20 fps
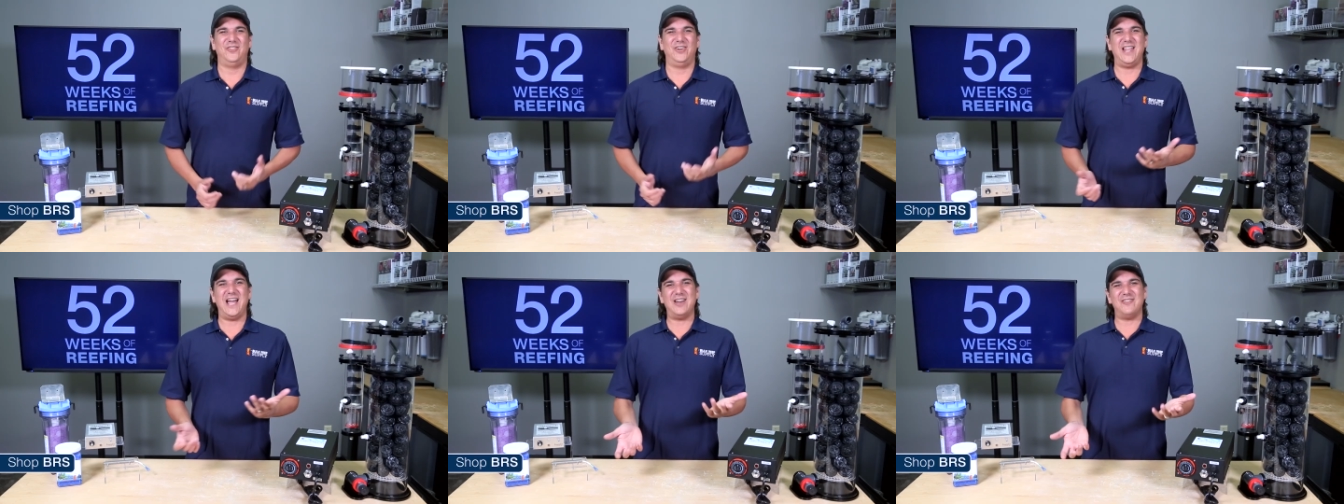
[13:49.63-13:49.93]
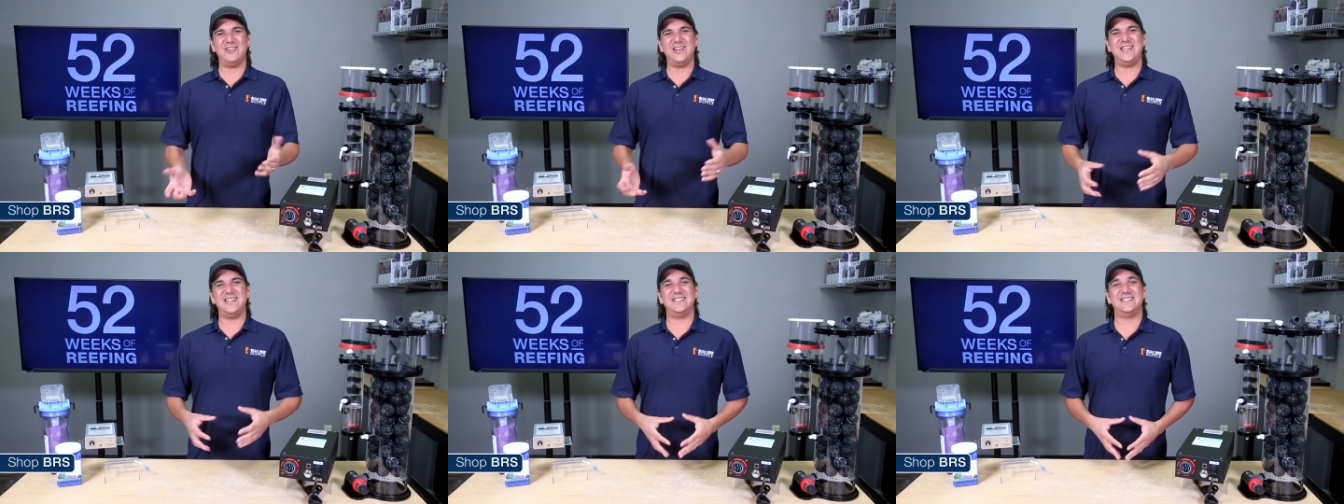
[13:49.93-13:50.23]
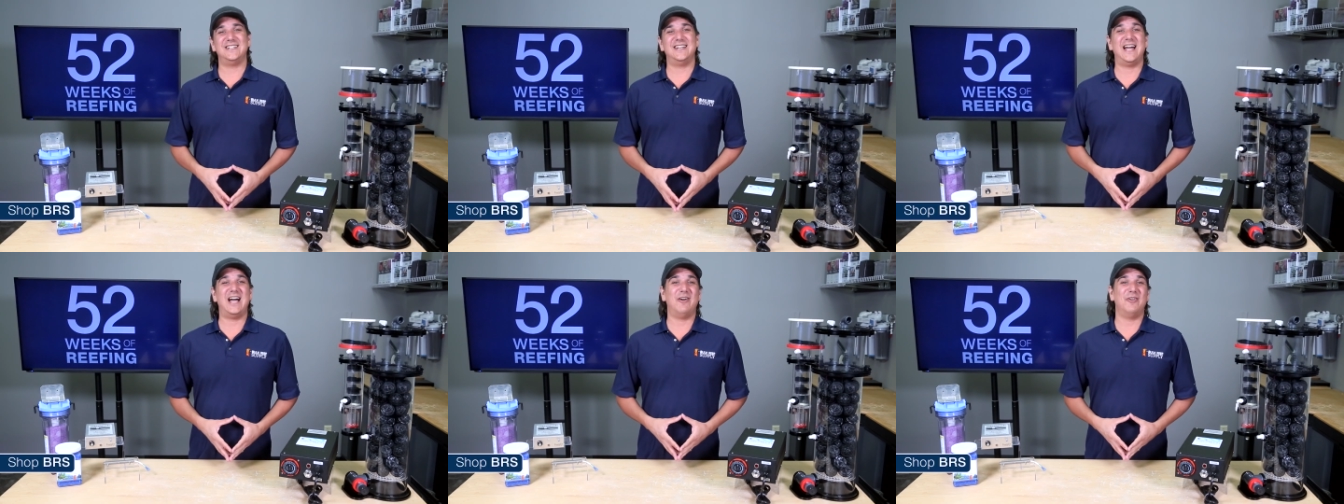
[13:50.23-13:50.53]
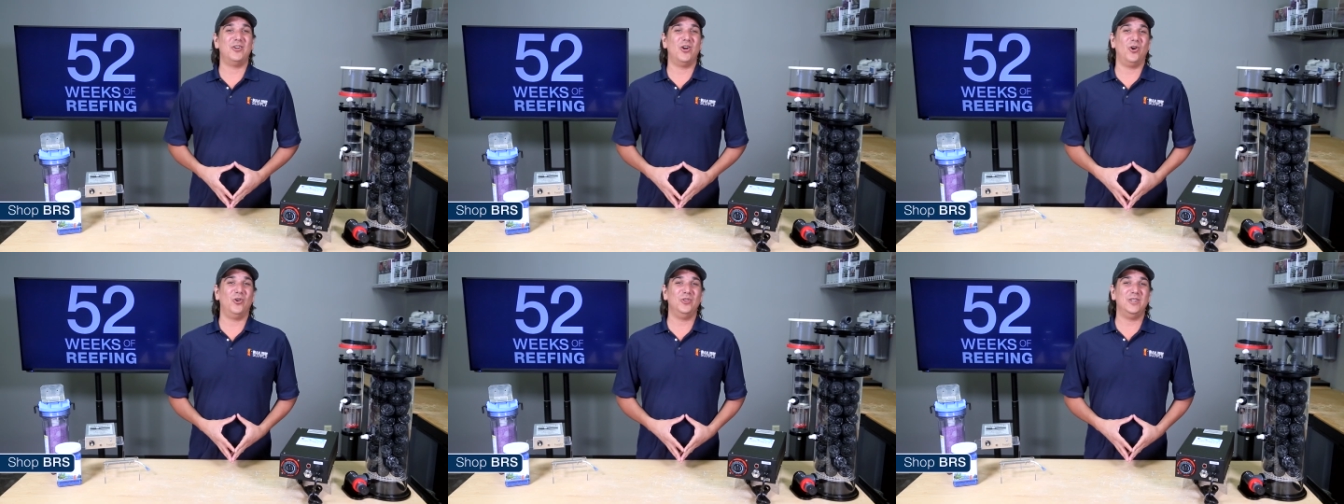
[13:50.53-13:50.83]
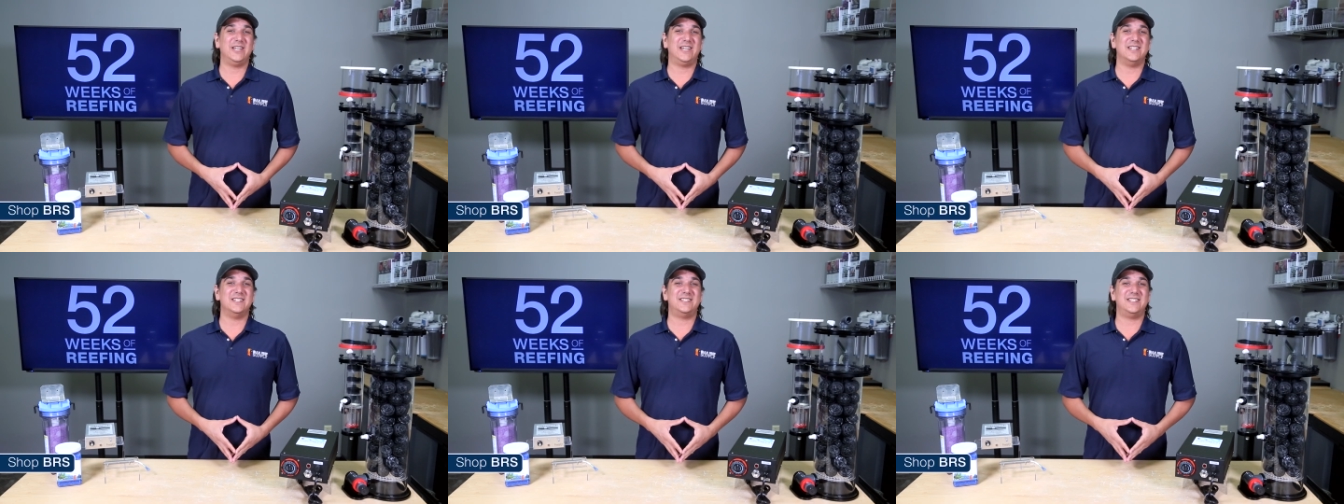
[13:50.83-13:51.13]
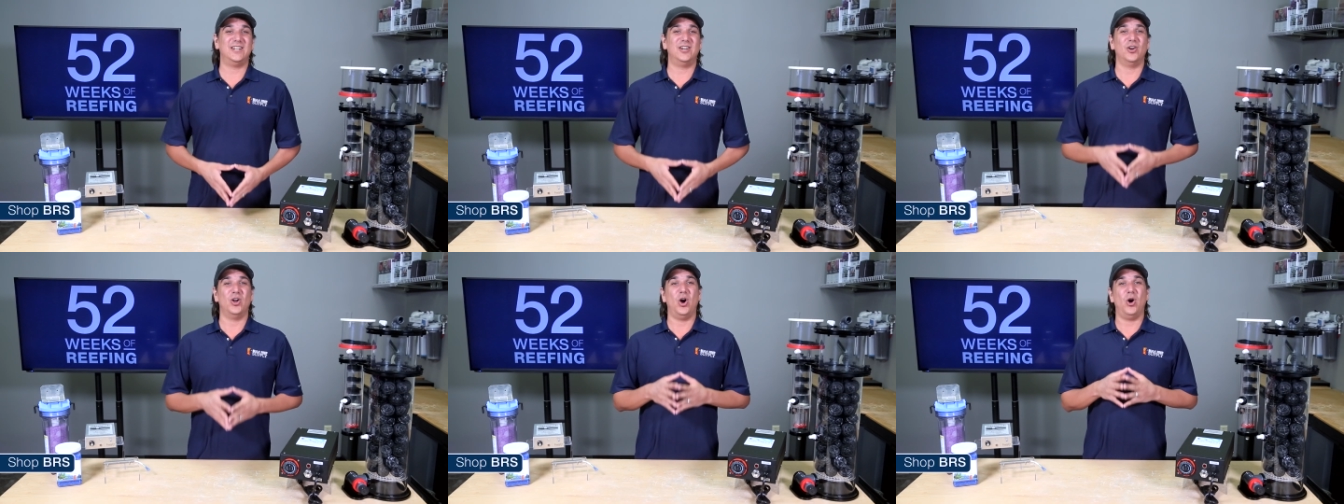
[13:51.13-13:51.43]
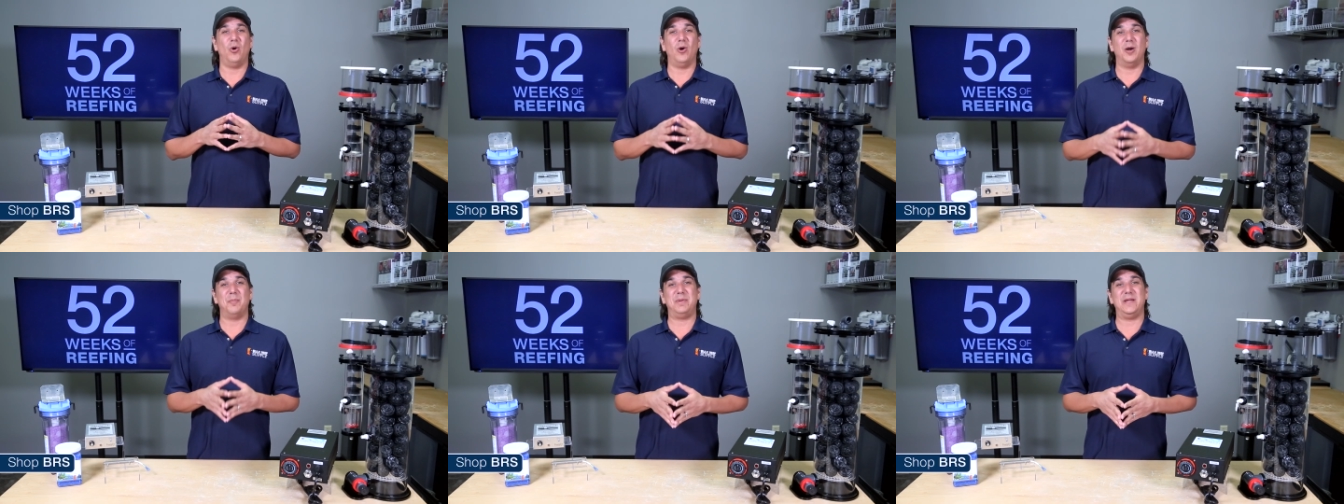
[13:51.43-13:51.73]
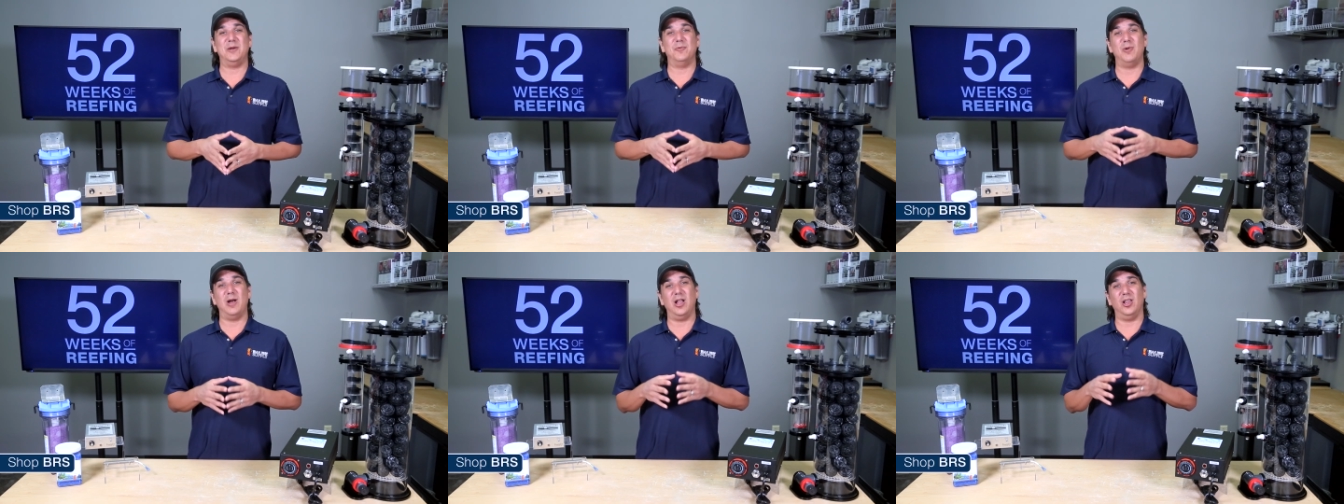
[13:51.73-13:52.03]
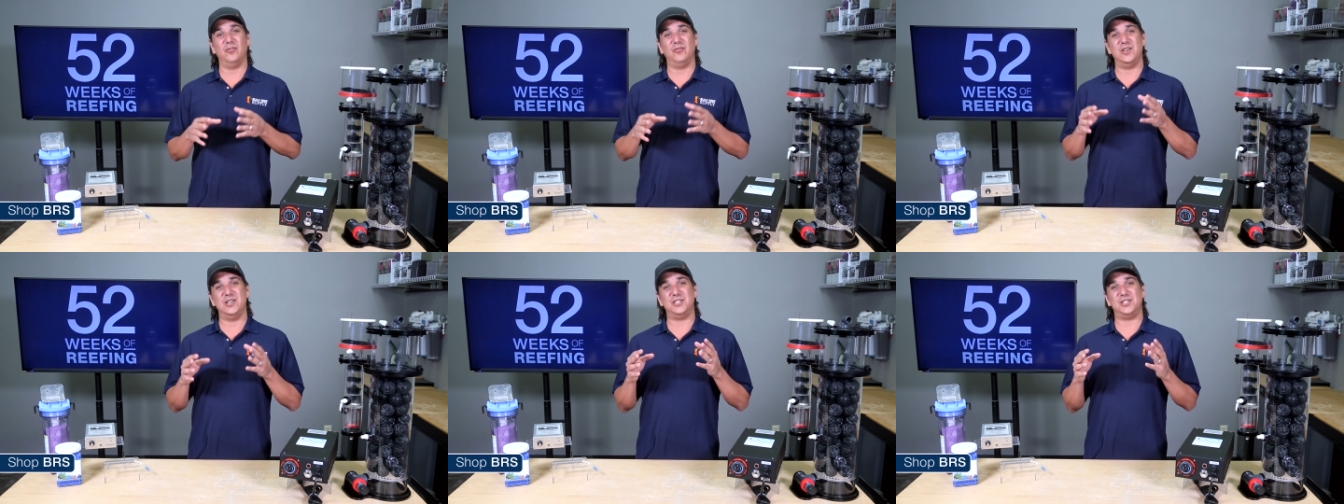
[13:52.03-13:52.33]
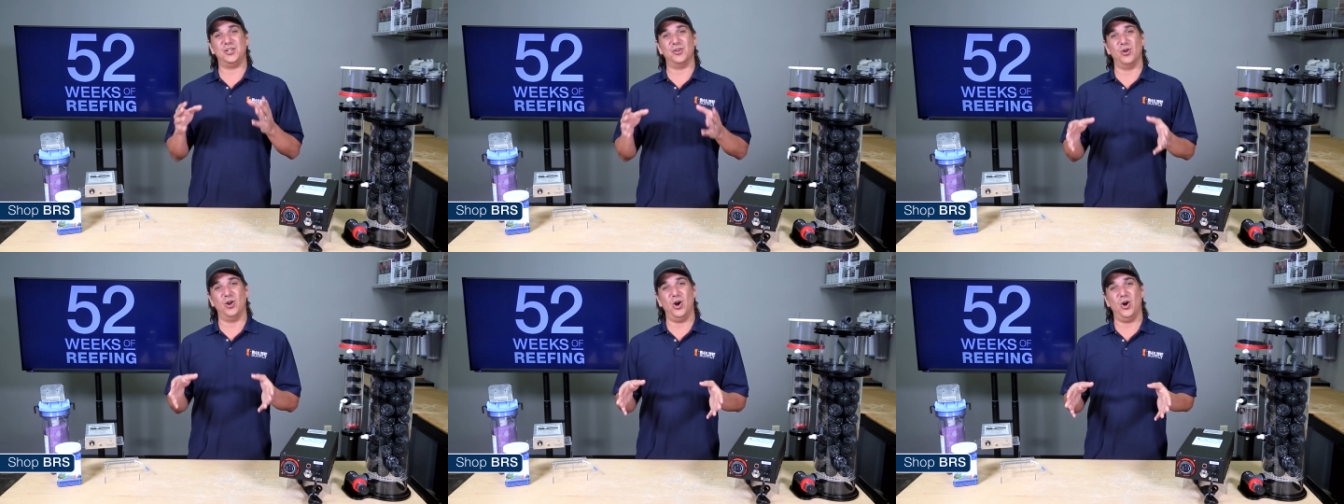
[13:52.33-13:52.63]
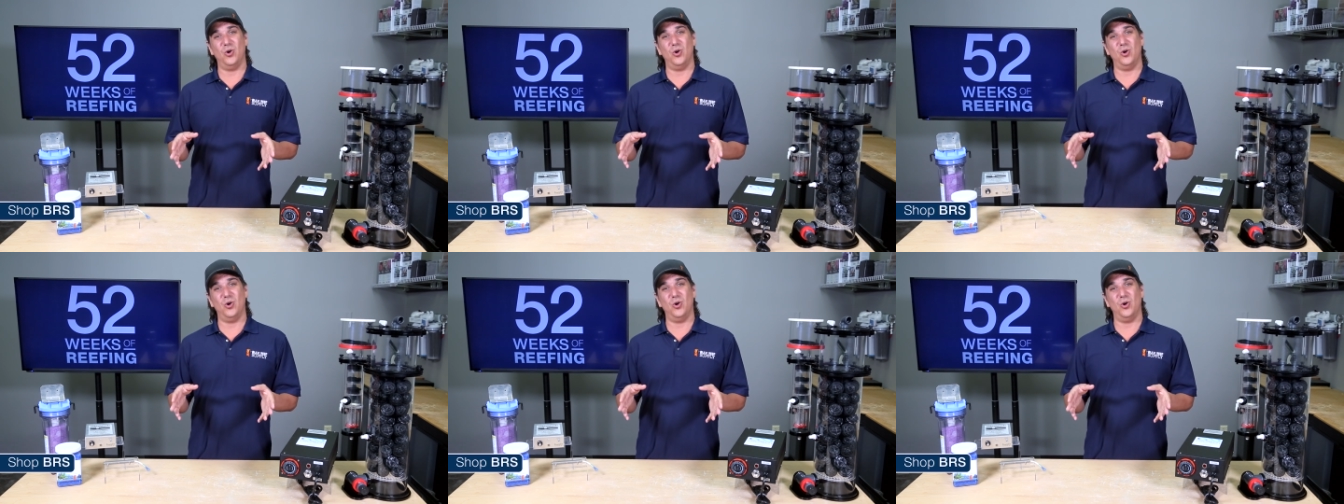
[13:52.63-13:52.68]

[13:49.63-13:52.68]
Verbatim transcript: For that reason, I would only consider ORP relevant to your